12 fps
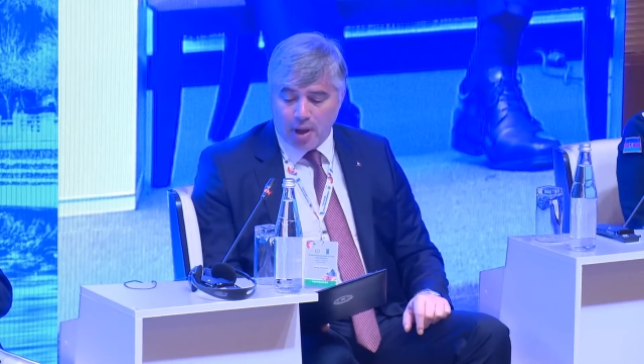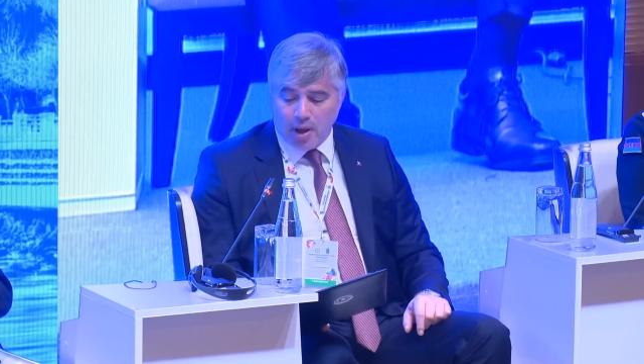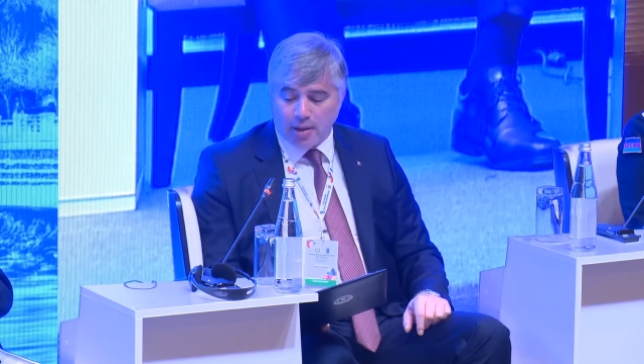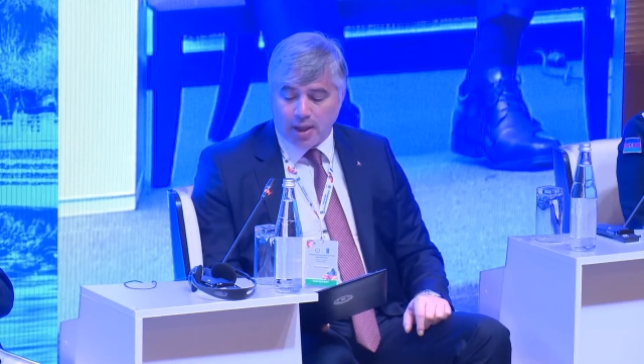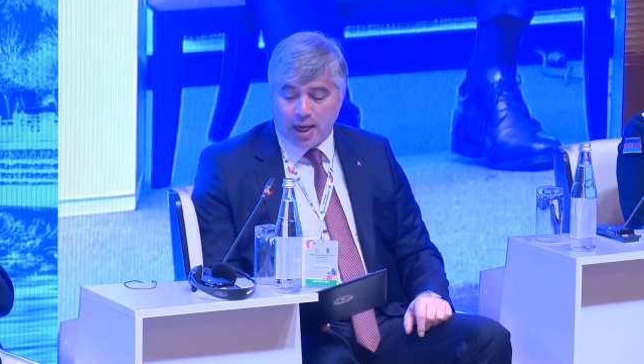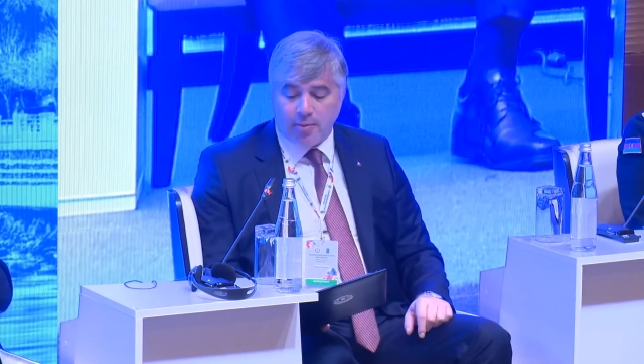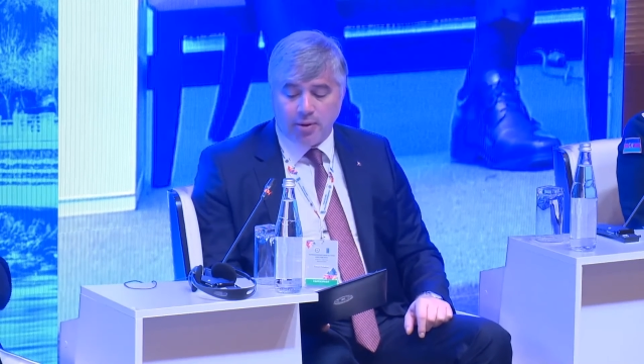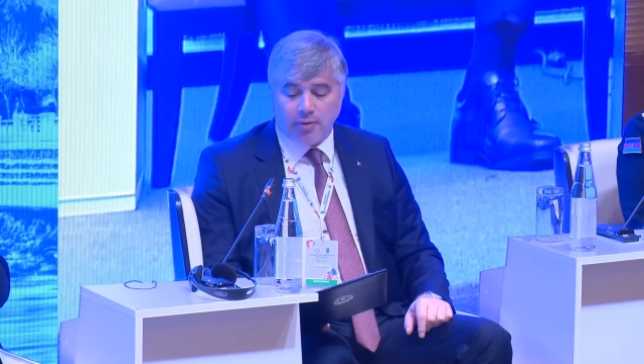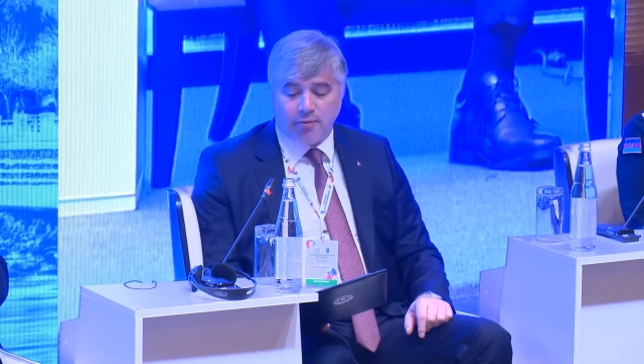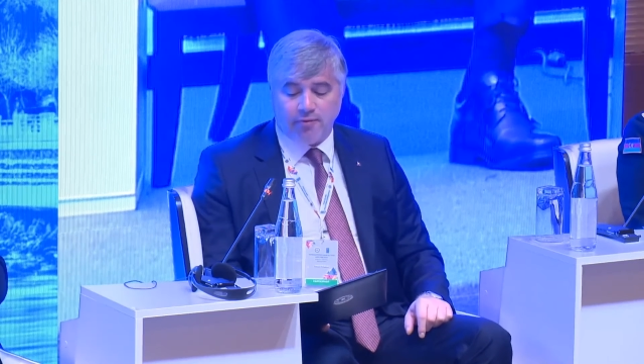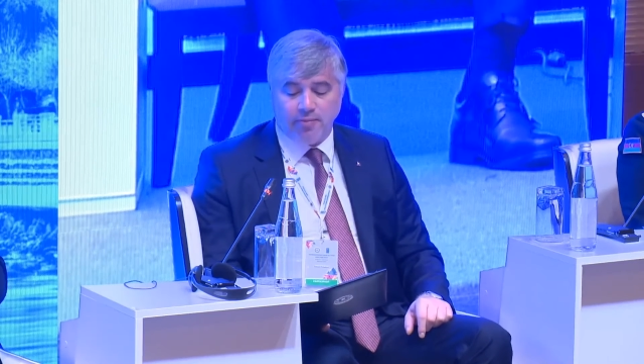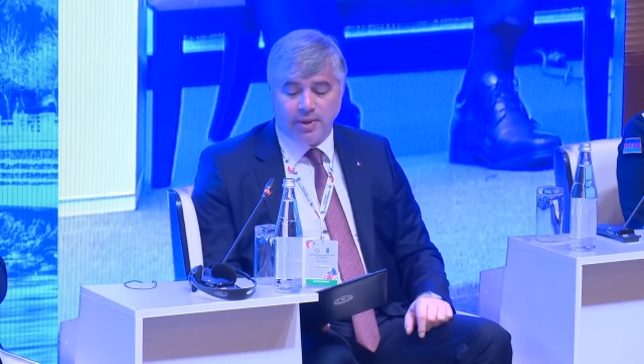The
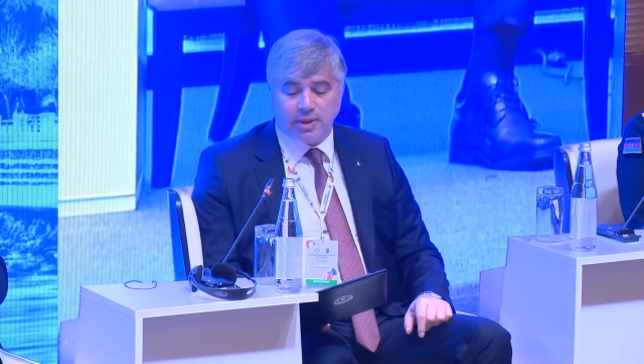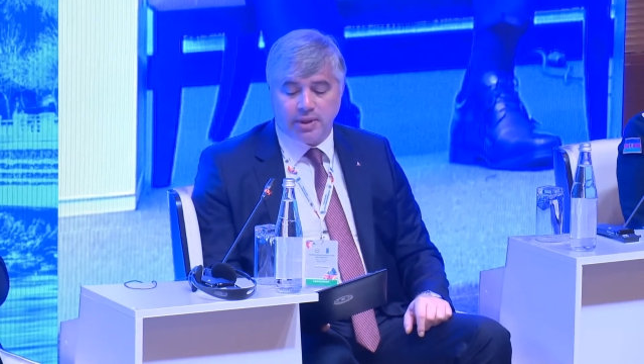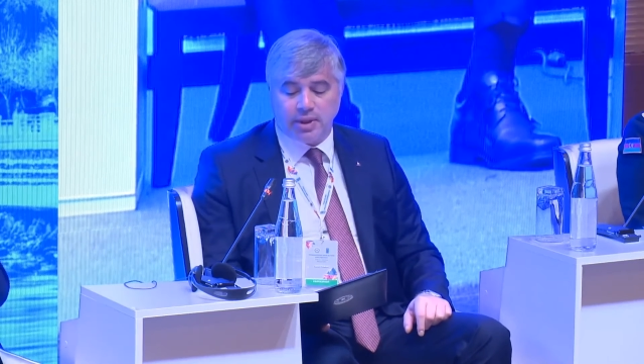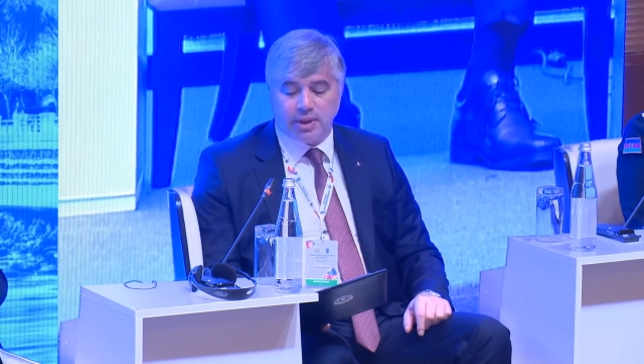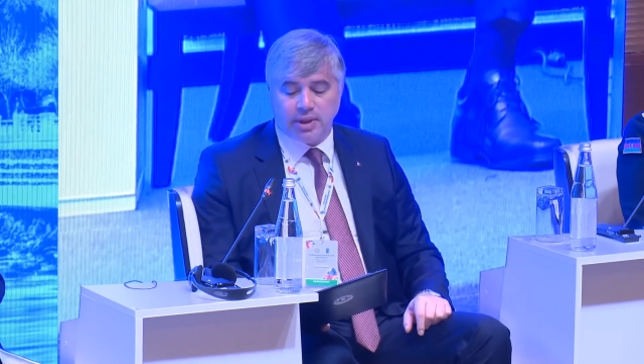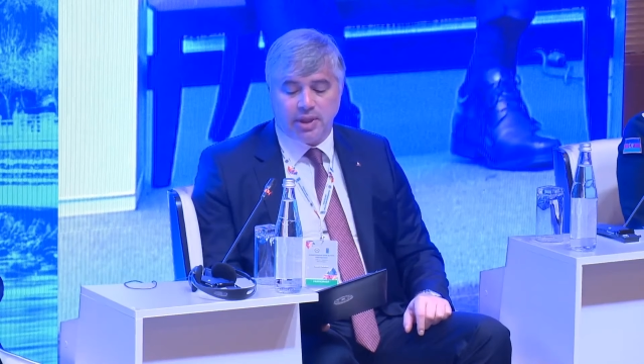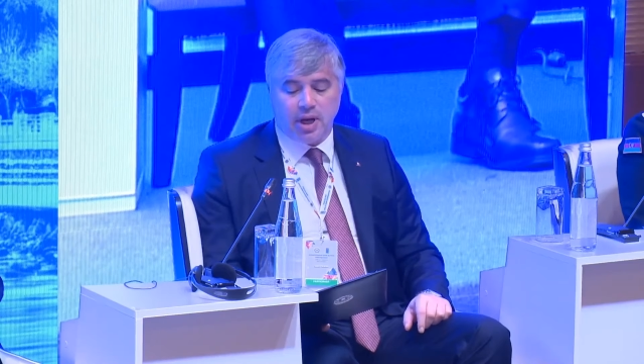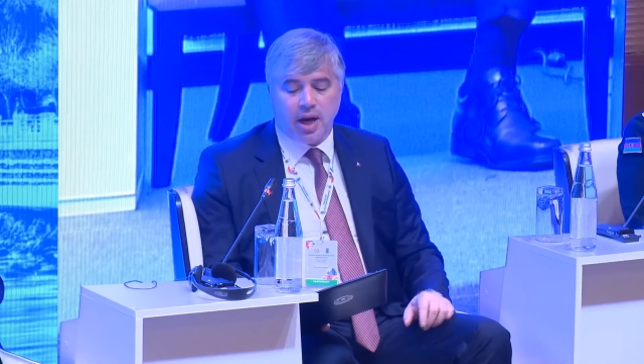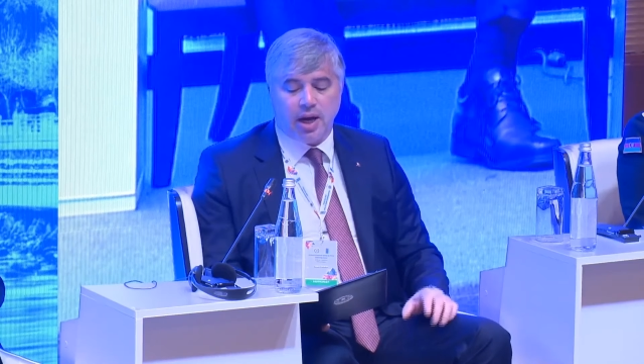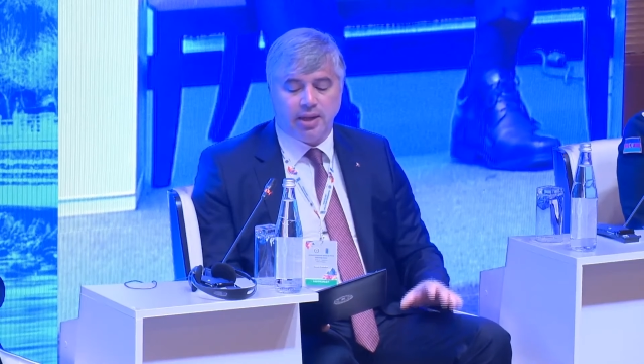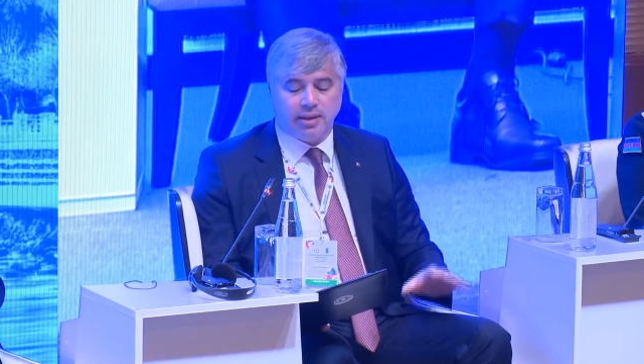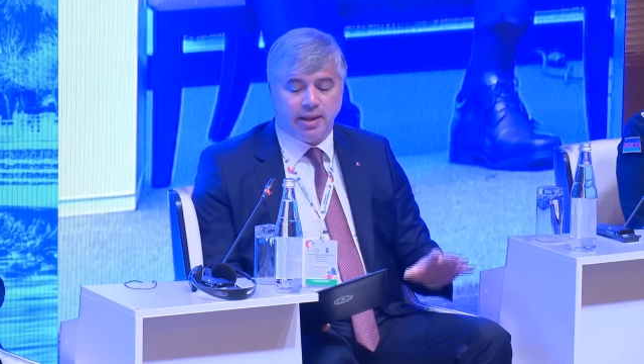Cabinet of Ministers is the
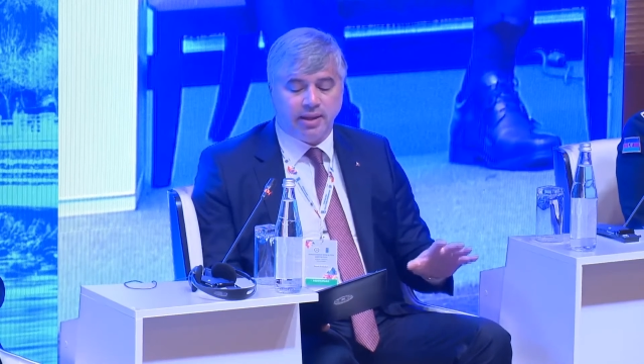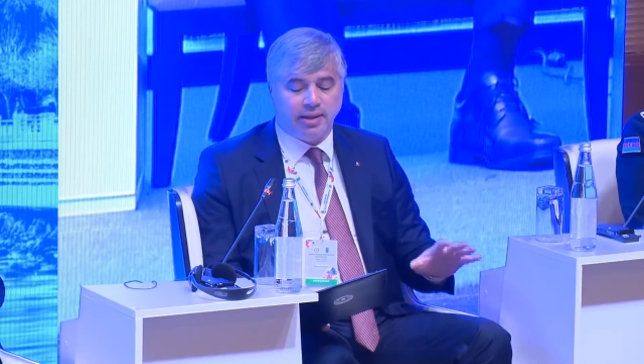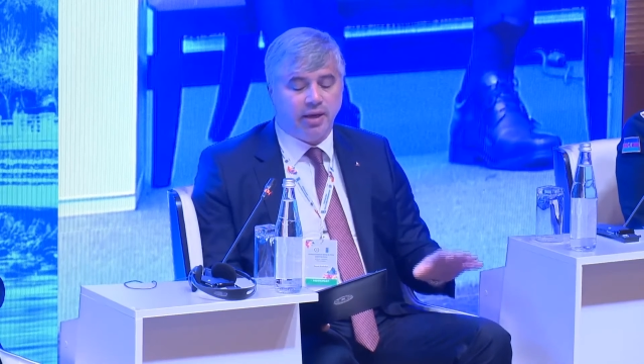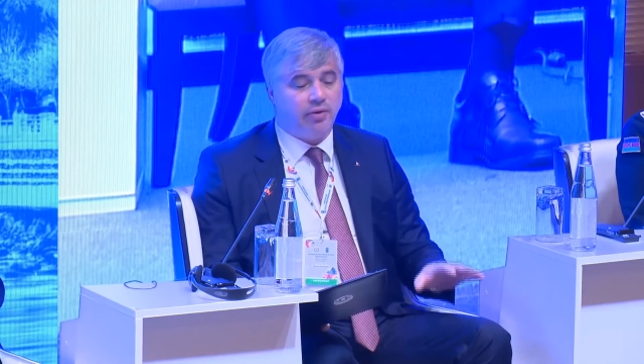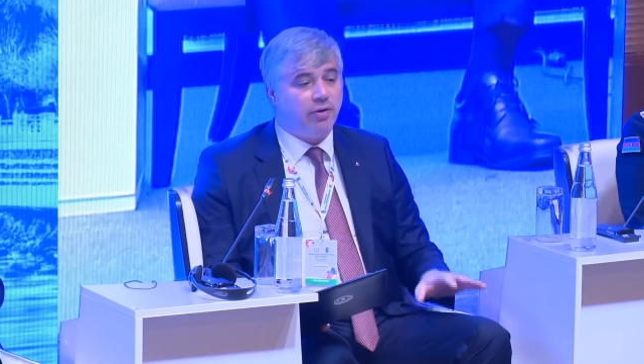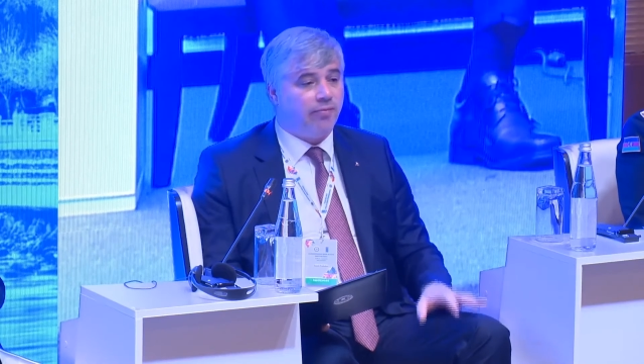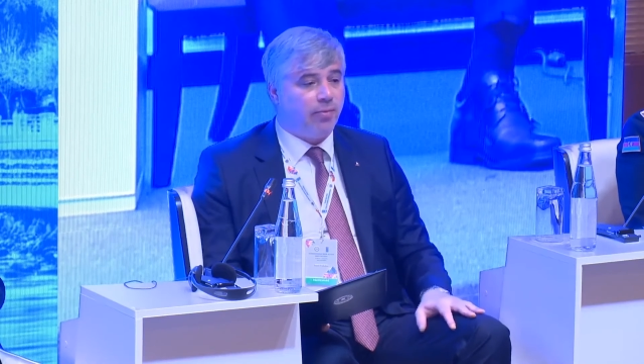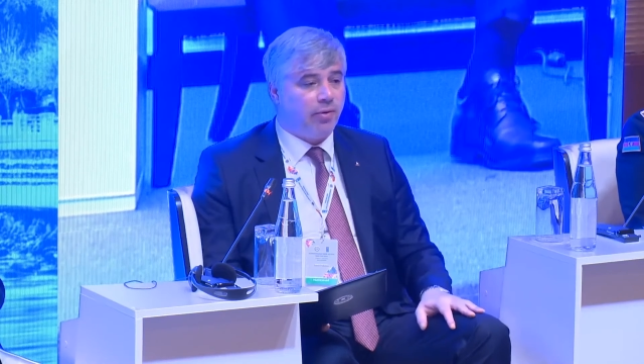highest executive